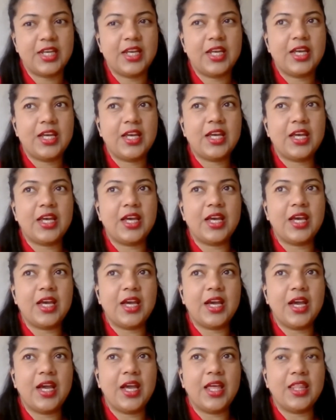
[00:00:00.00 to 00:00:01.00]

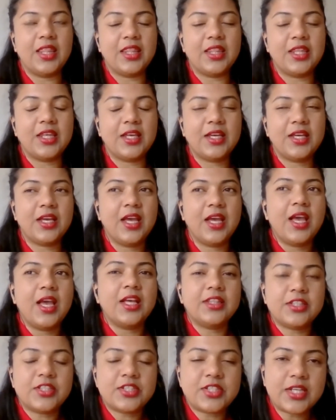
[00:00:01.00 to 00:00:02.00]
and
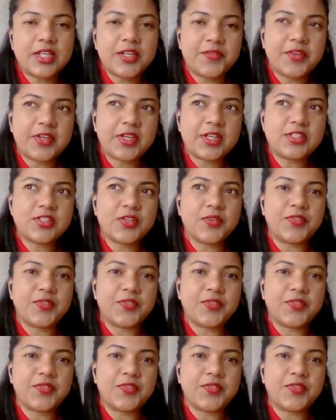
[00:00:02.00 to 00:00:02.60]
the significance